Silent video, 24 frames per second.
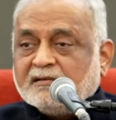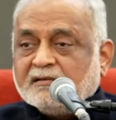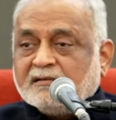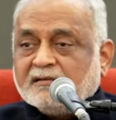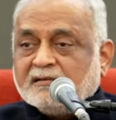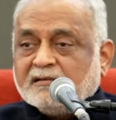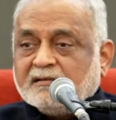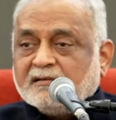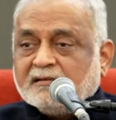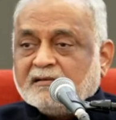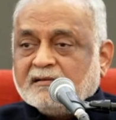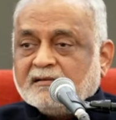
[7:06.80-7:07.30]

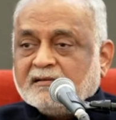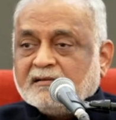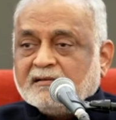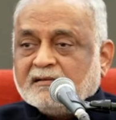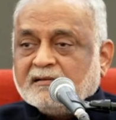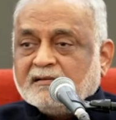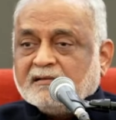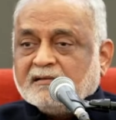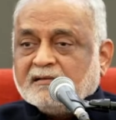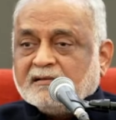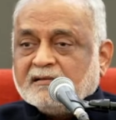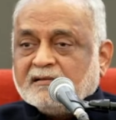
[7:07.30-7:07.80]

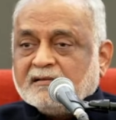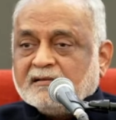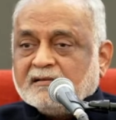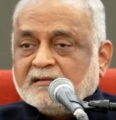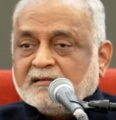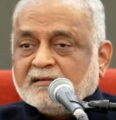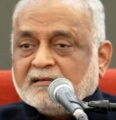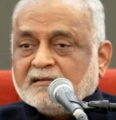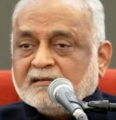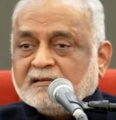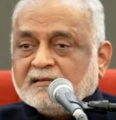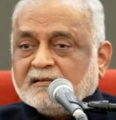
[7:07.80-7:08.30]

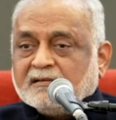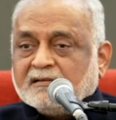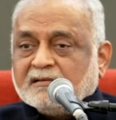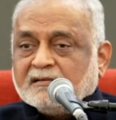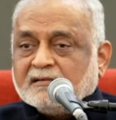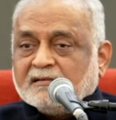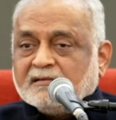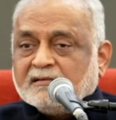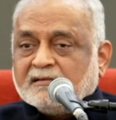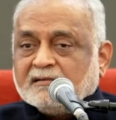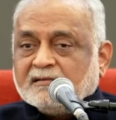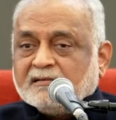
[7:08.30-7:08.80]

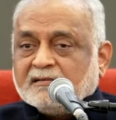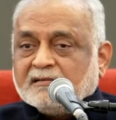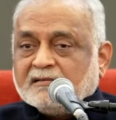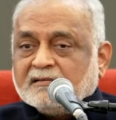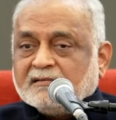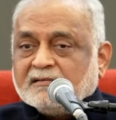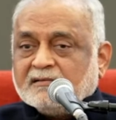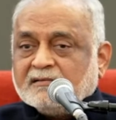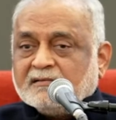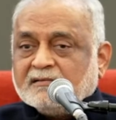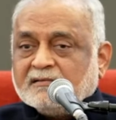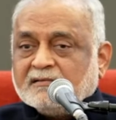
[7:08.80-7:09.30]

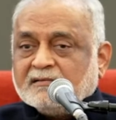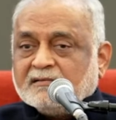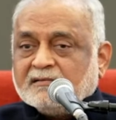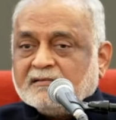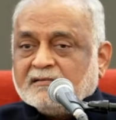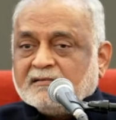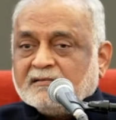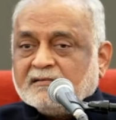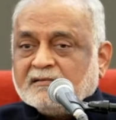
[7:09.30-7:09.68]
(silence)